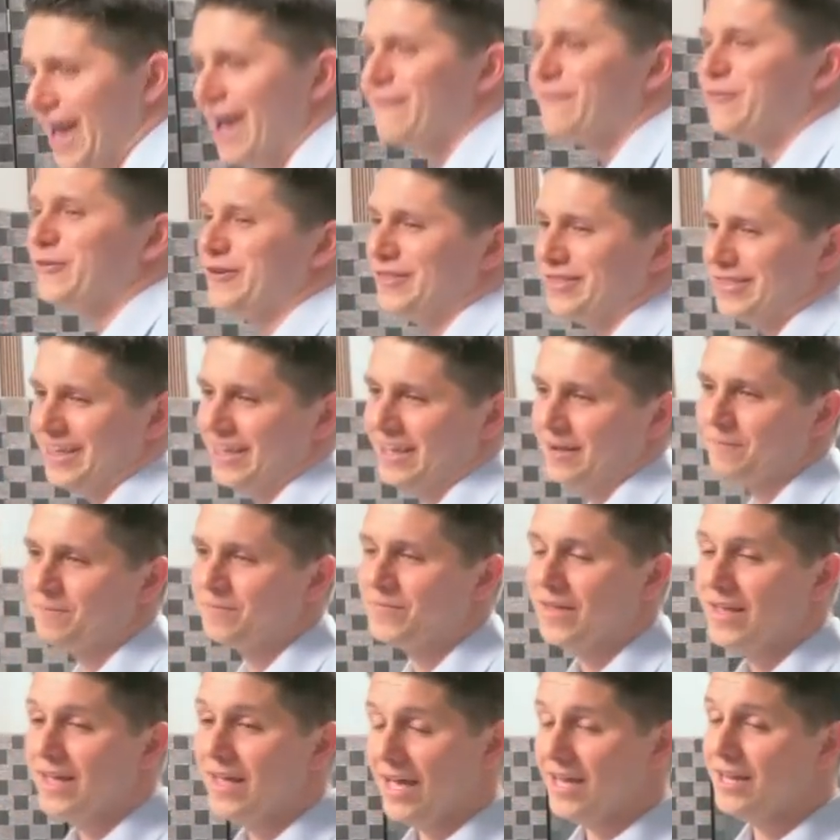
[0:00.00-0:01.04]
everything.
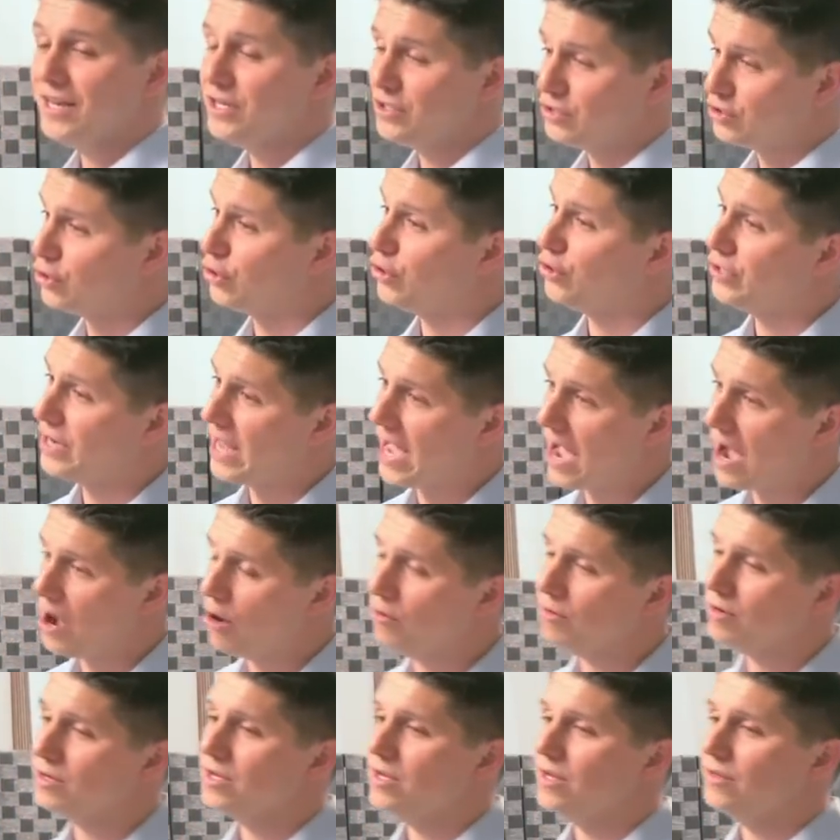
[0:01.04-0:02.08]
And it turned
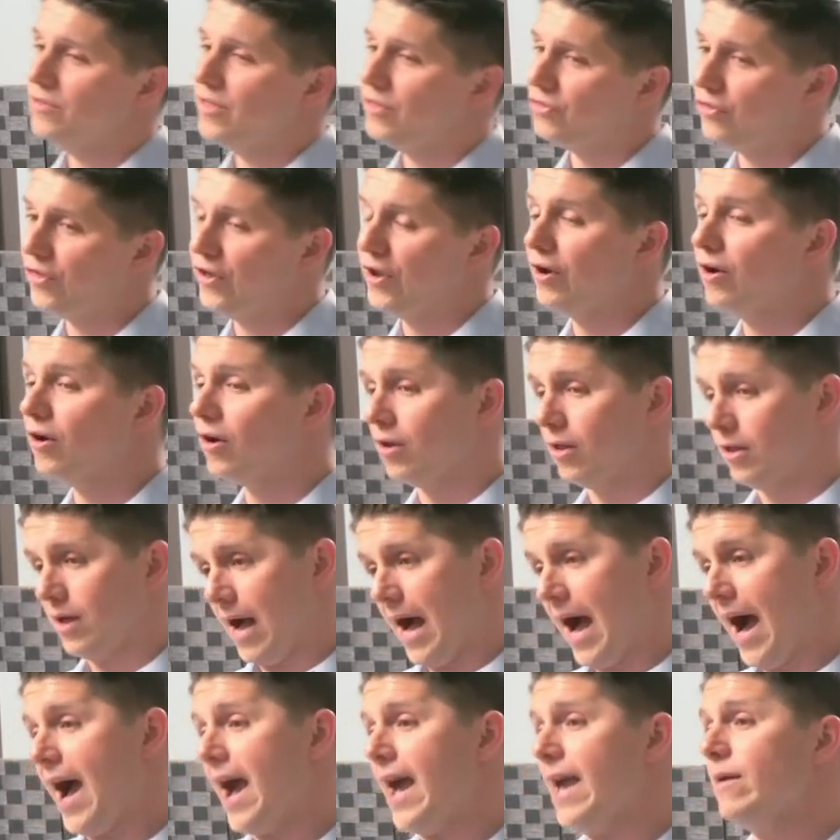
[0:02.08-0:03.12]
out that there,
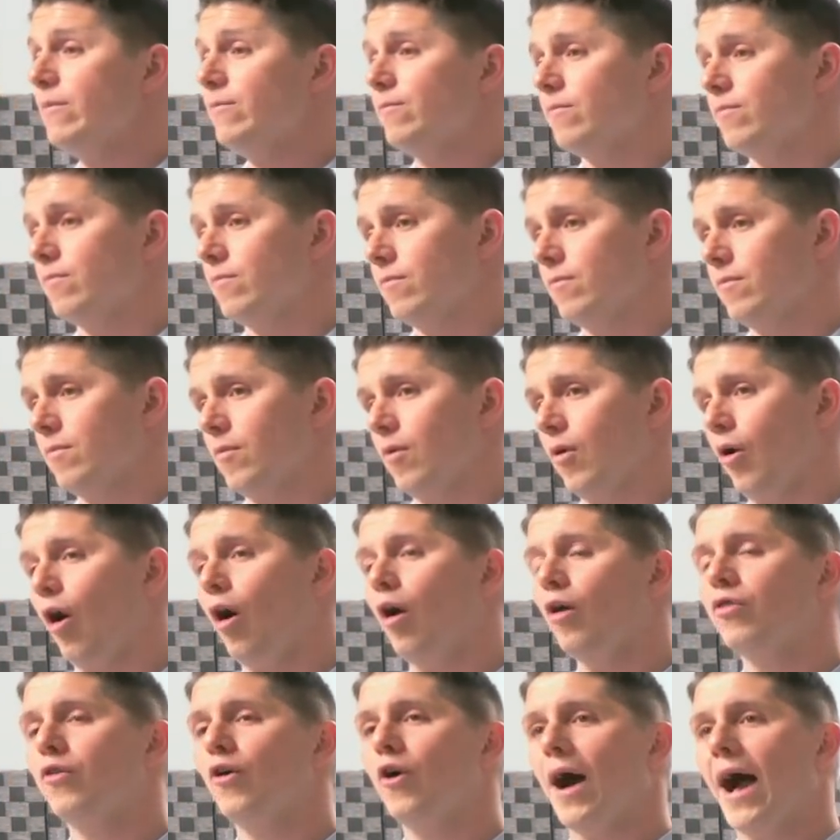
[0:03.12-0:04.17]
I,
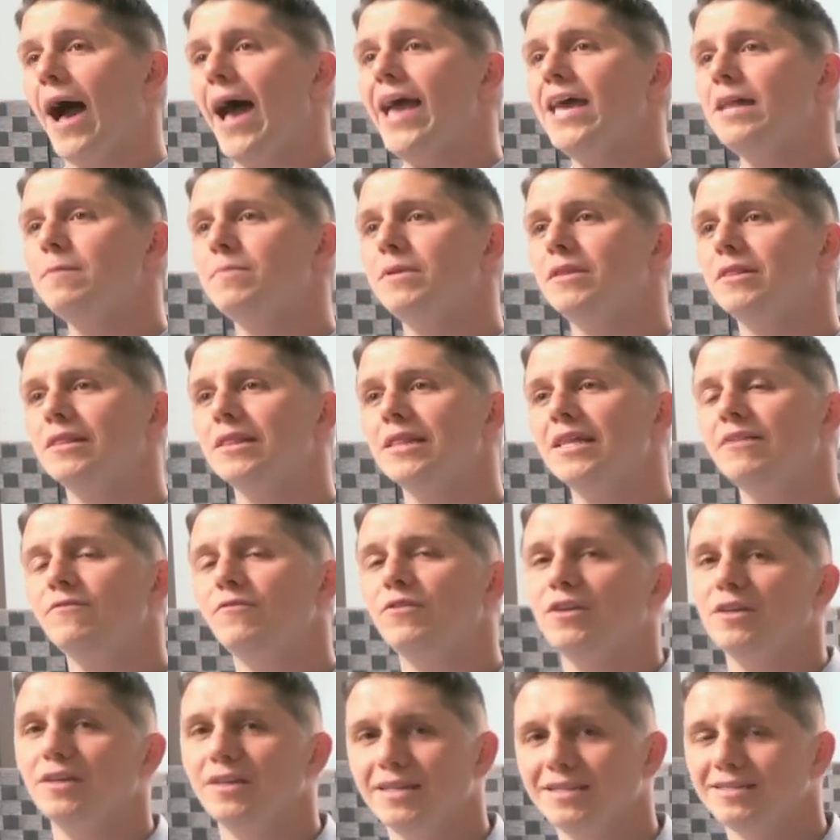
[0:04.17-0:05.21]
although I had been
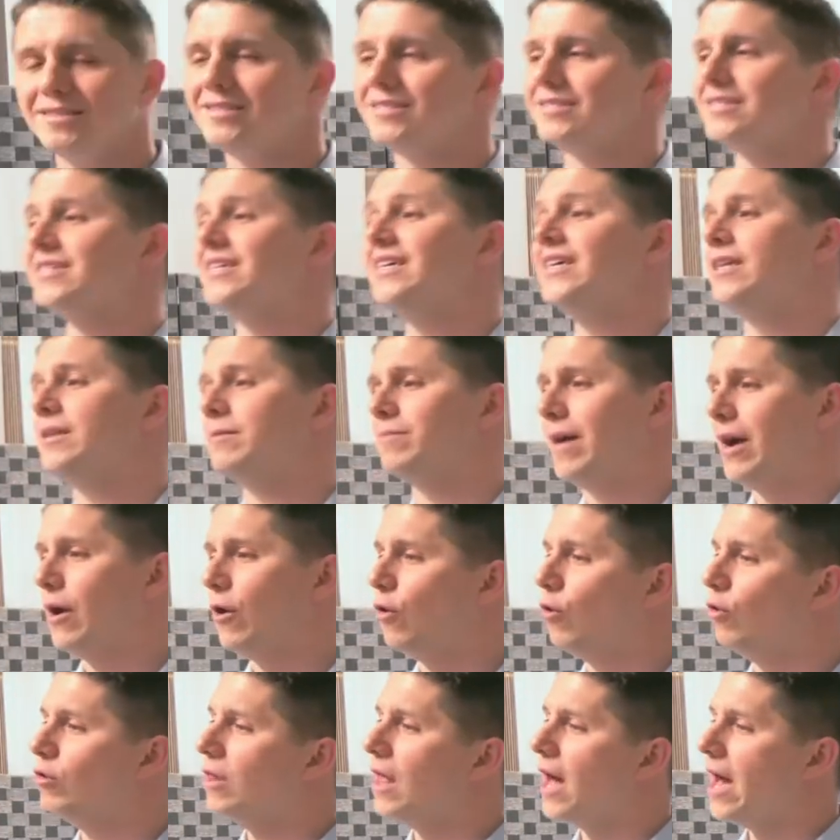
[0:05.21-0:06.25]
living in sin my
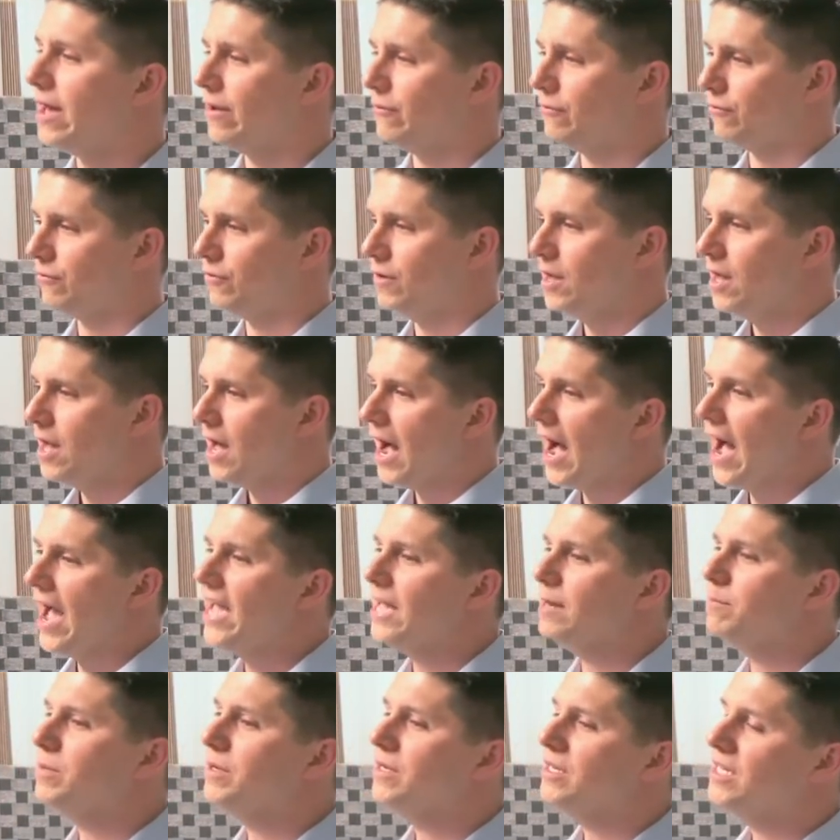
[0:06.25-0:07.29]
whole life, I
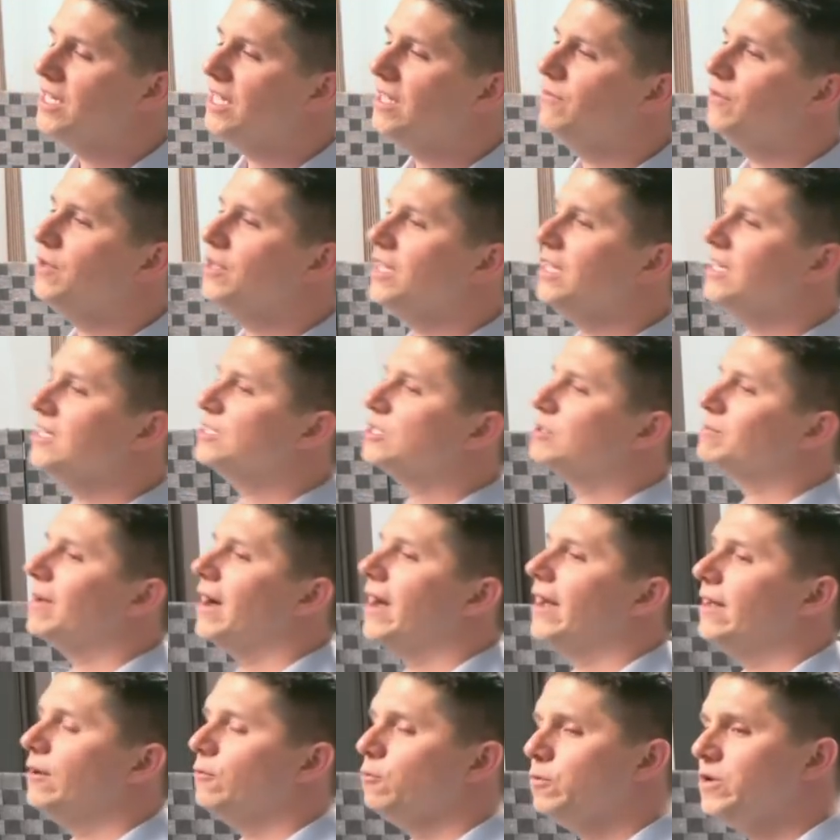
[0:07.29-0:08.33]
had been giving into
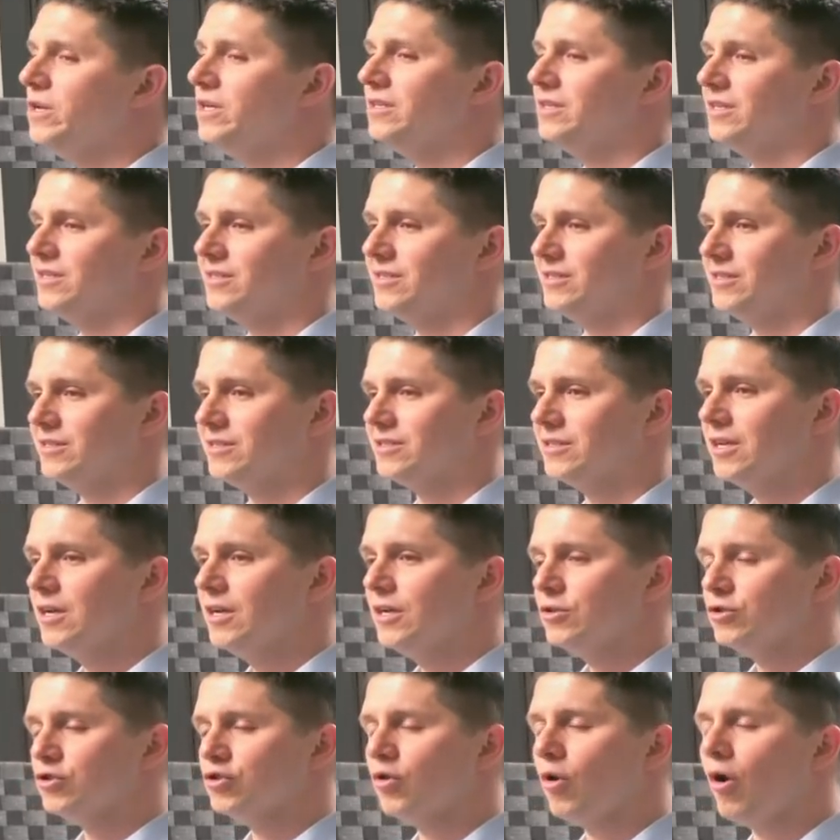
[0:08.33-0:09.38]
my weaknesses.
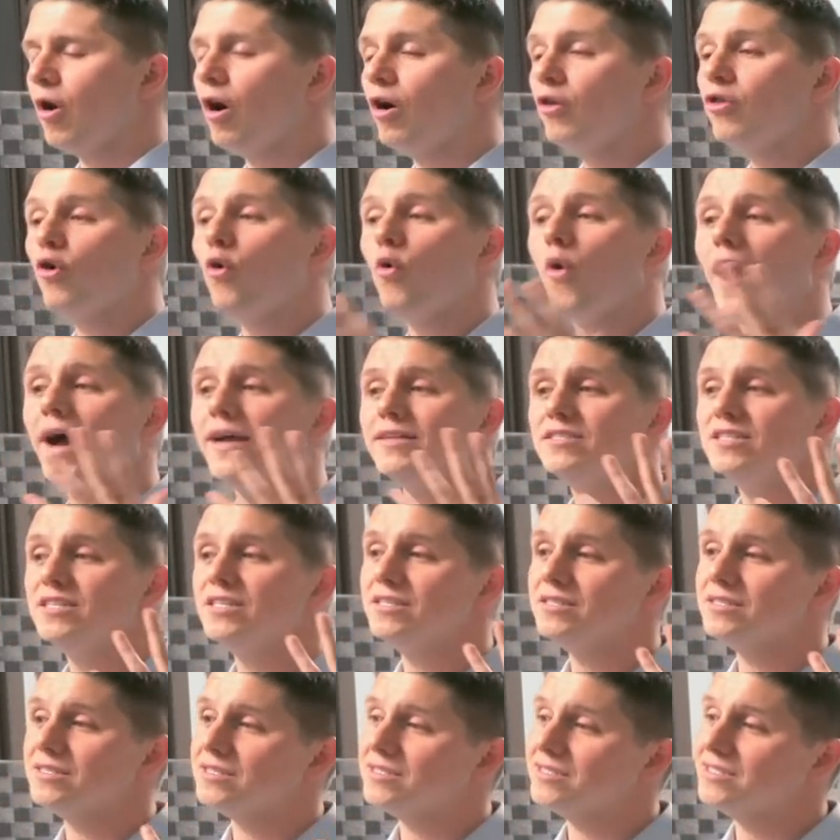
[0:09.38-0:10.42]
So although I
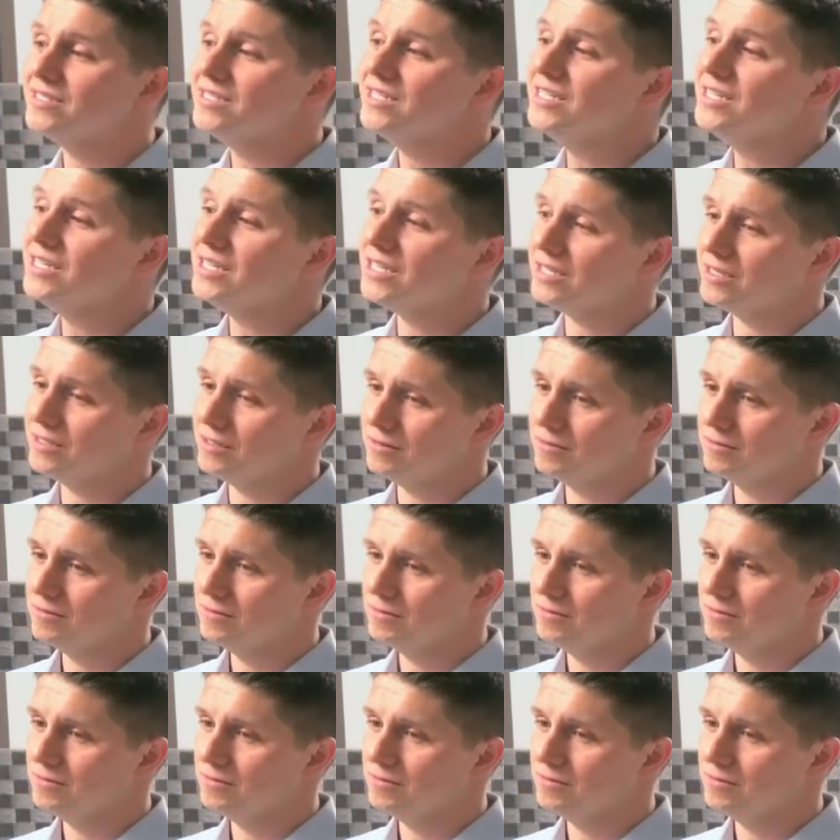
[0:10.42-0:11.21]
didn't see it,